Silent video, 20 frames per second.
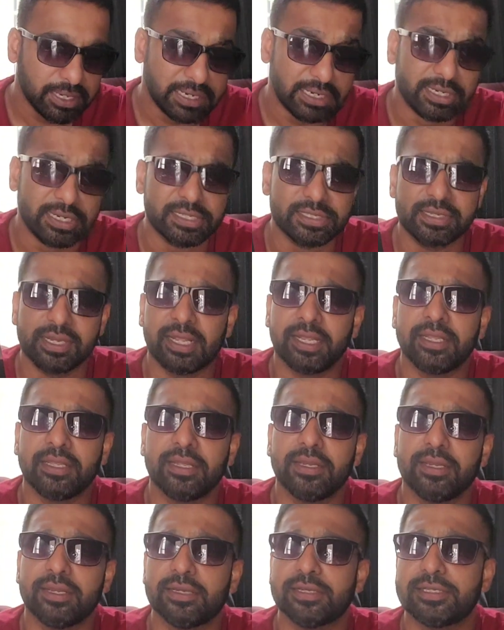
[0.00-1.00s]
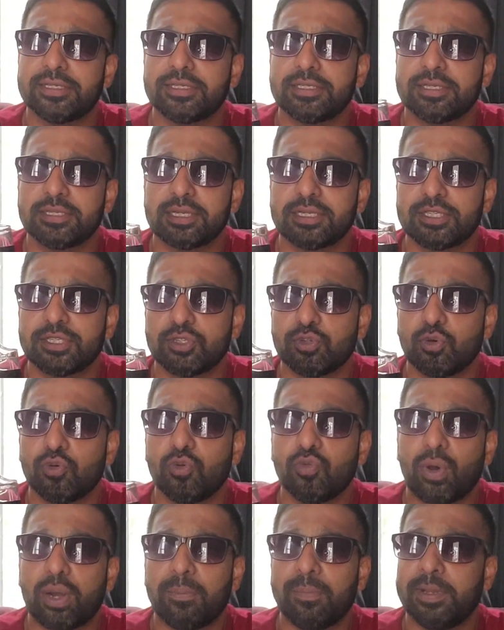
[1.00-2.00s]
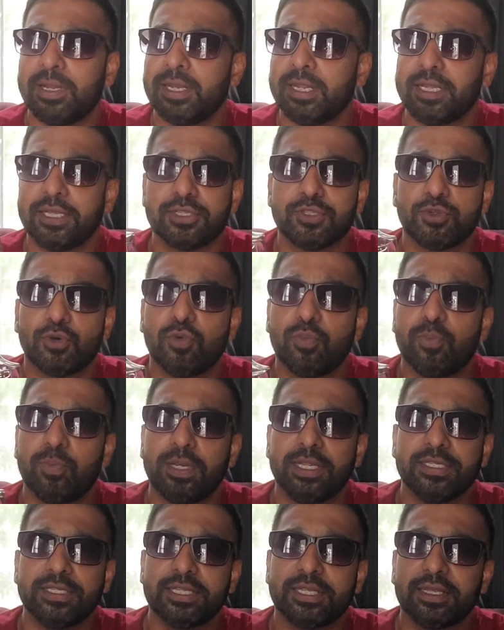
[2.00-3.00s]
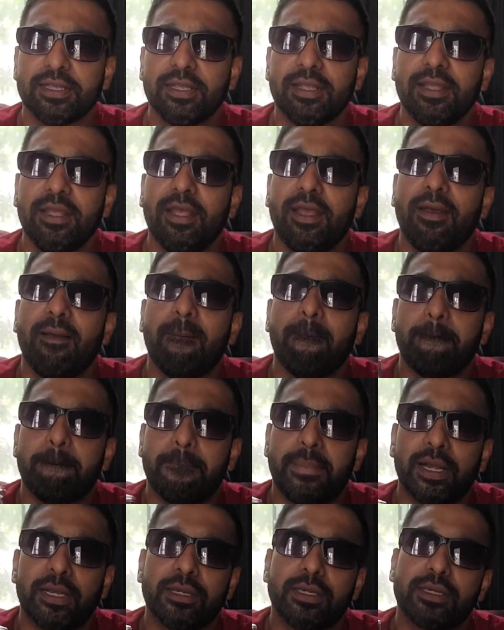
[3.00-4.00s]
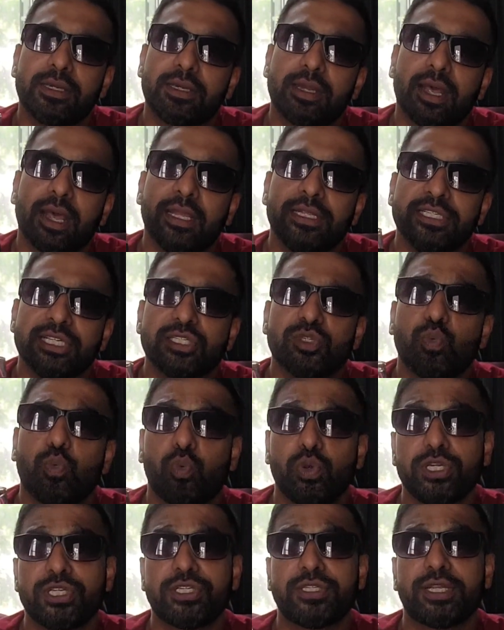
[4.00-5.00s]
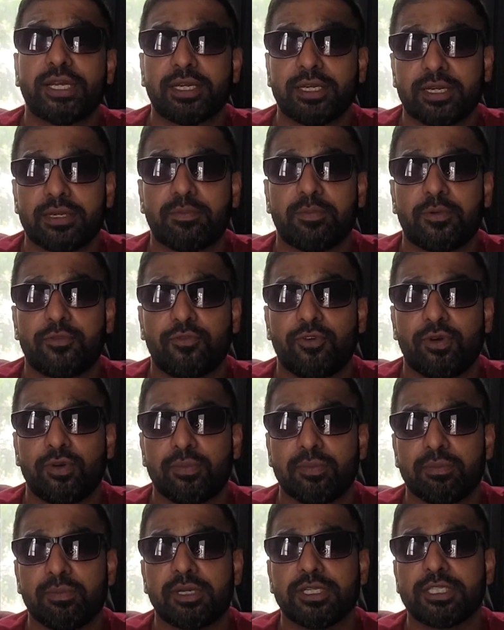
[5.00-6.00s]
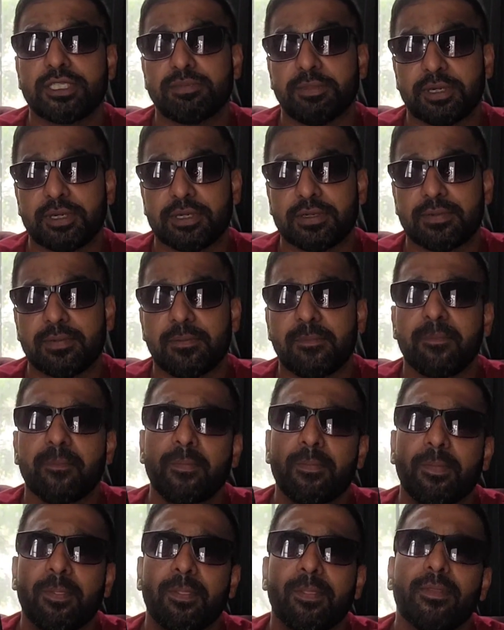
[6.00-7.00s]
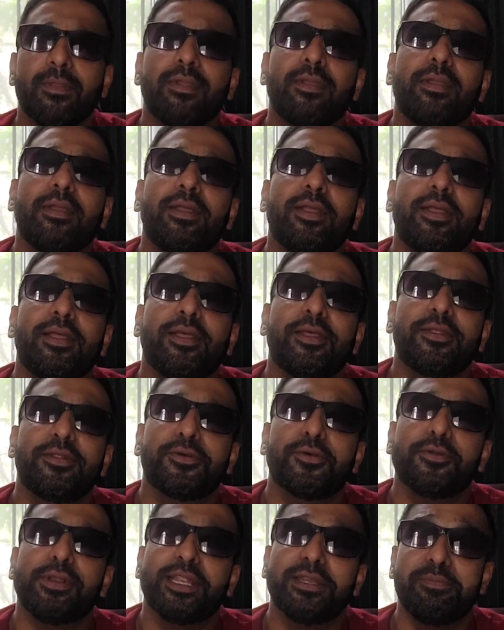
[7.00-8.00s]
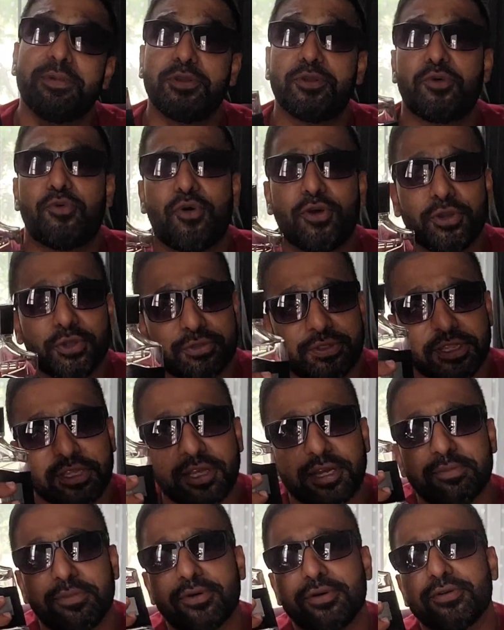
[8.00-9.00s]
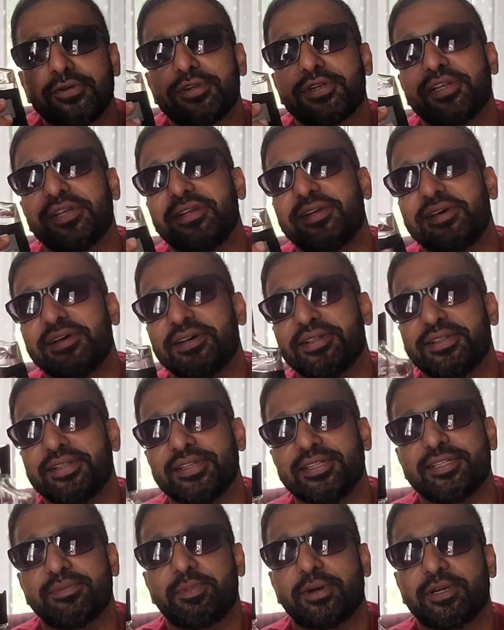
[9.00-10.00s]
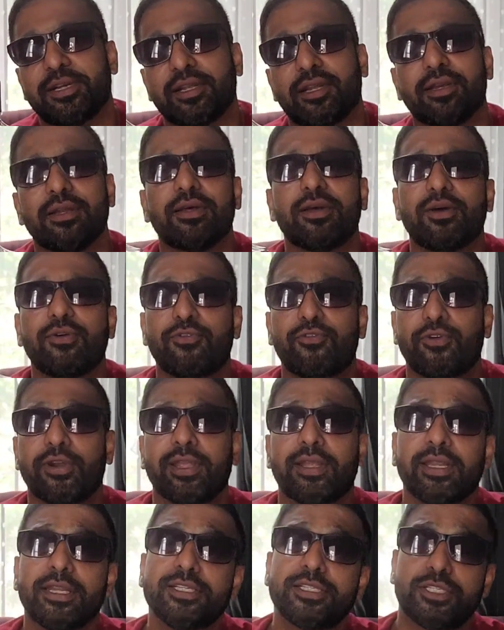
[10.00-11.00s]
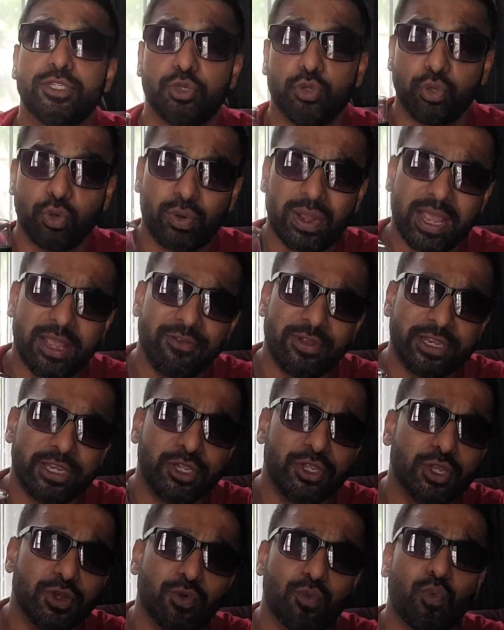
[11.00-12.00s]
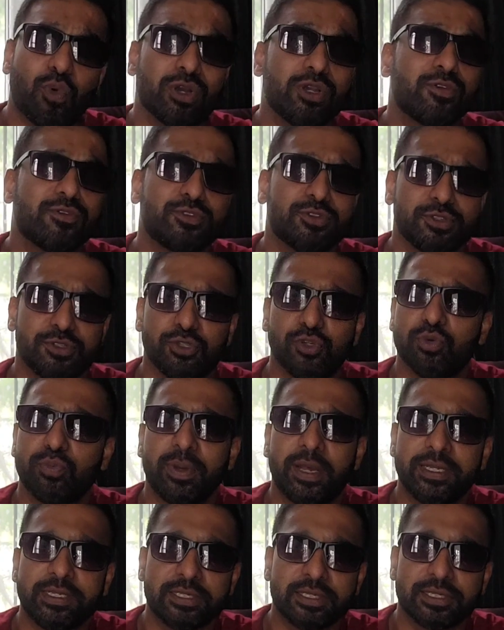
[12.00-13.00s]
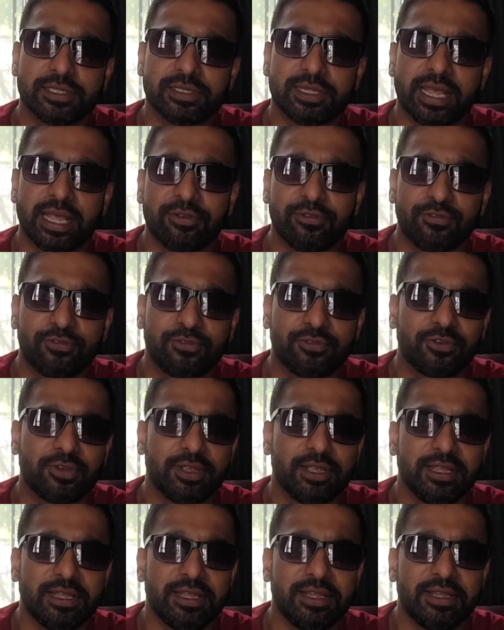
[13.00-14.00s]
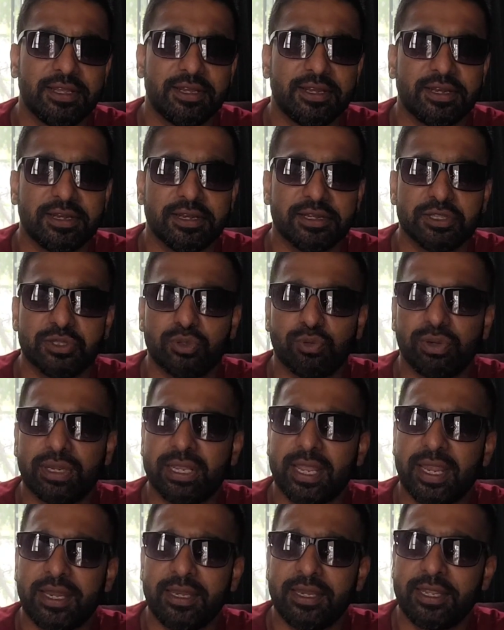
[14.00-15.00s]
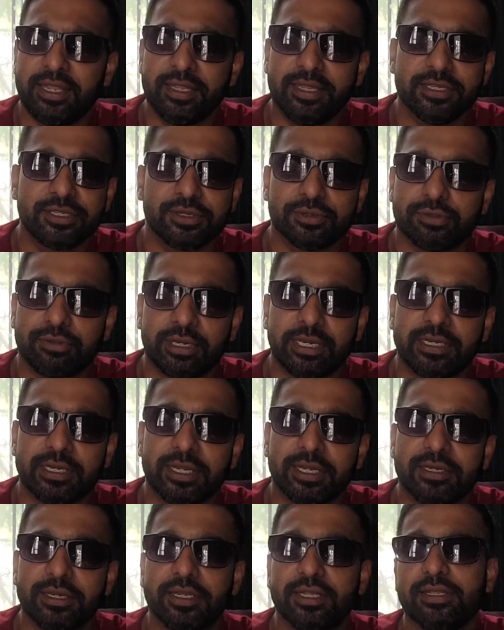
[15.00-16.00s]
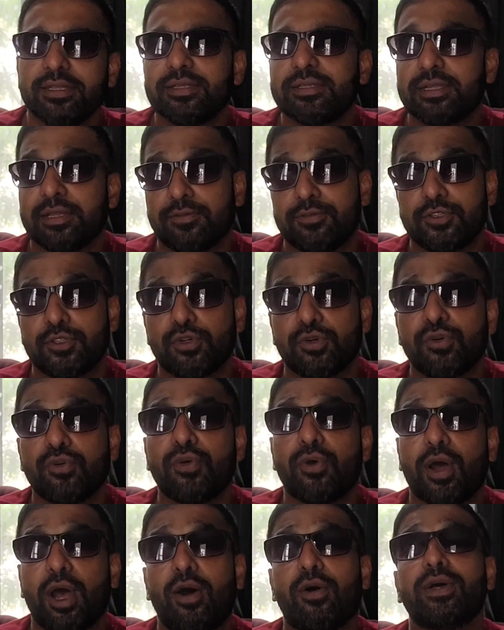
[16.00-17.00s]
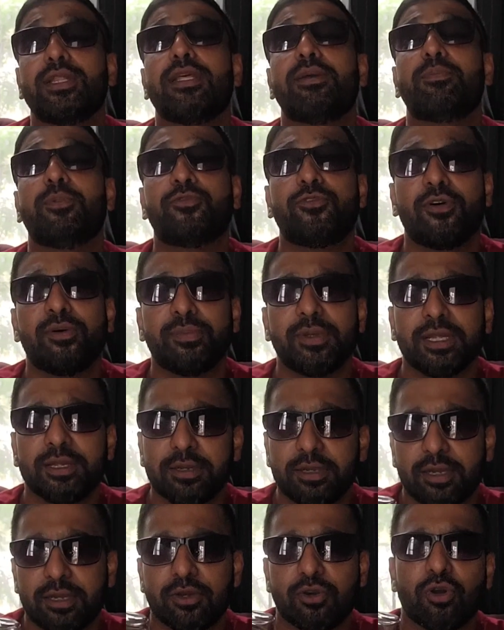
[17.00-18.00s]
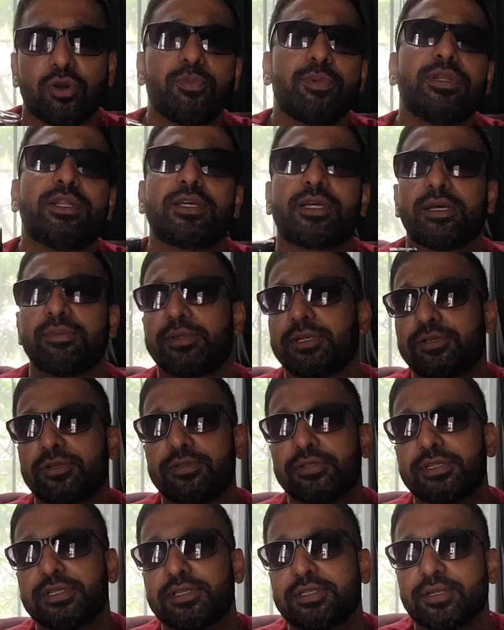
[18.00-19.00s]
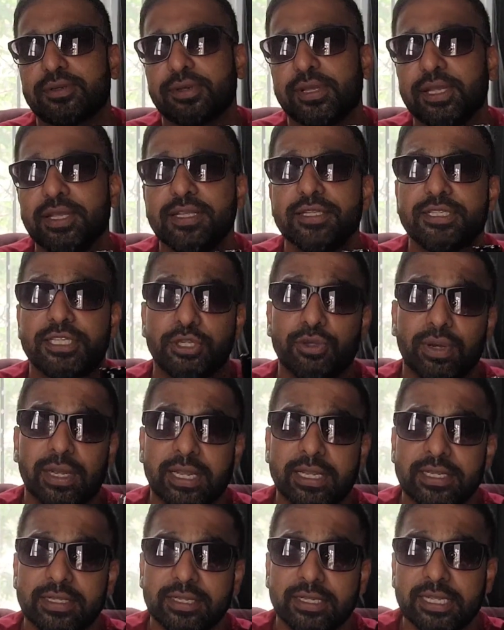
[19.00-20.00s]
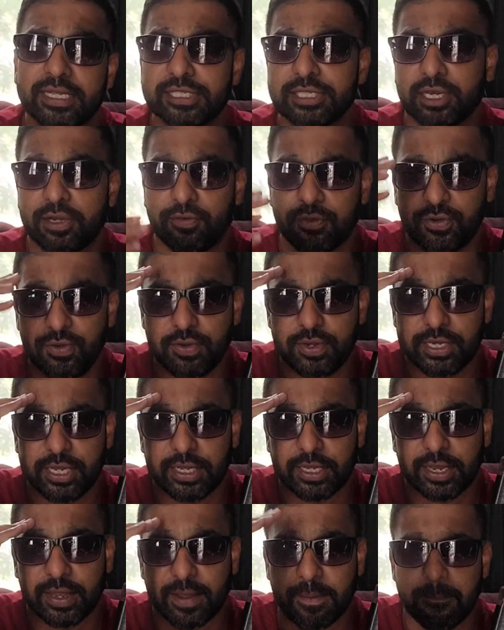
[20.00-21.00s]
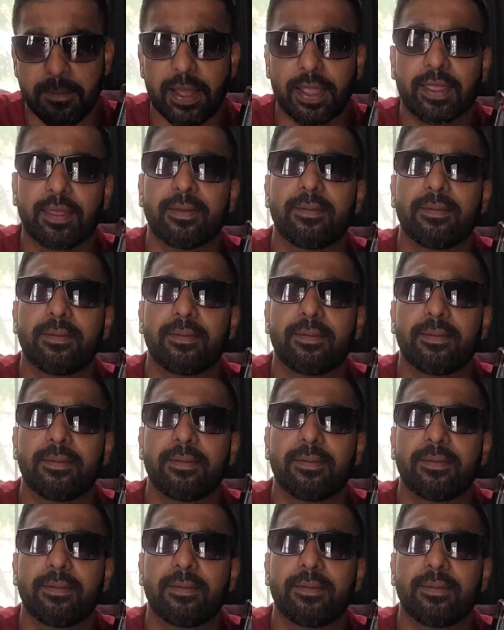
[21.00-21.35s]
dislike it. It's so appealing, so pleasing, but I just wish that it performed much better. So let me know what you think about this particular fragrance. Do you have any one of those new batches, the F380s or 390s? If so, how are they performing? Drop in a comment on this. Okay. See you again in the next review. Take care. Bye.